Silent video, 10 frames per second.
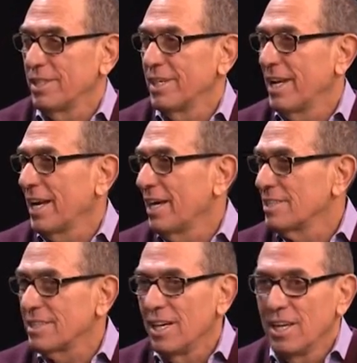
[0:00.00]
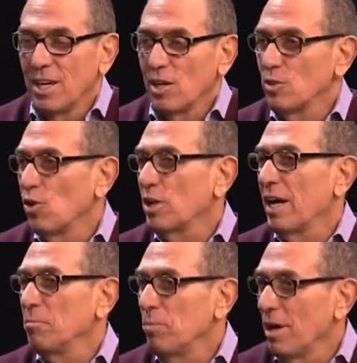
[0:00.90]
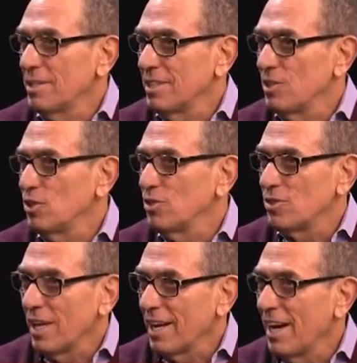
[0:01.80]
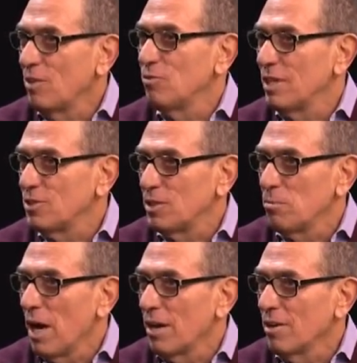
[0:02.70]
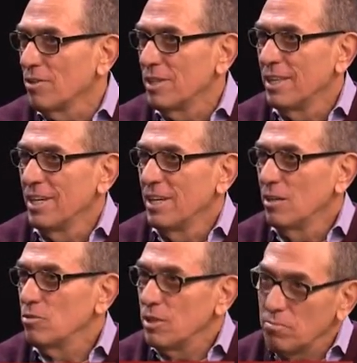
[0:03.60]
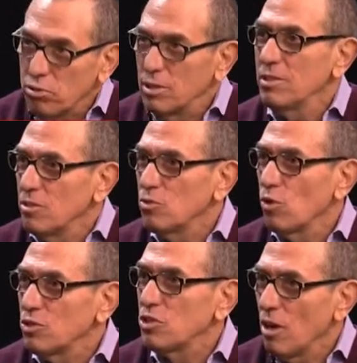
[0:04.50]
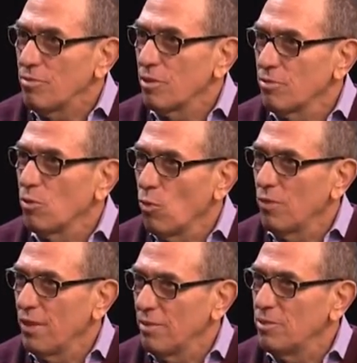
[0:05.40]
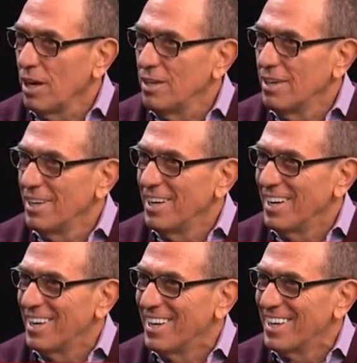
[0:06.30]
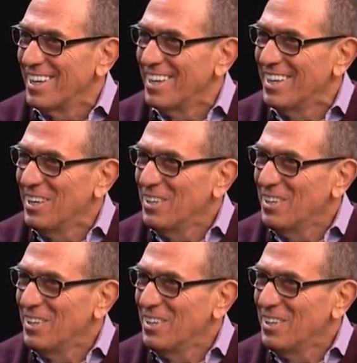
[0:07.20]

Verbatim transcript: And I guess along came politicians like Alphonse D'Amato, who said prisoners ought to suffer for what they've done. Yeah, yeah.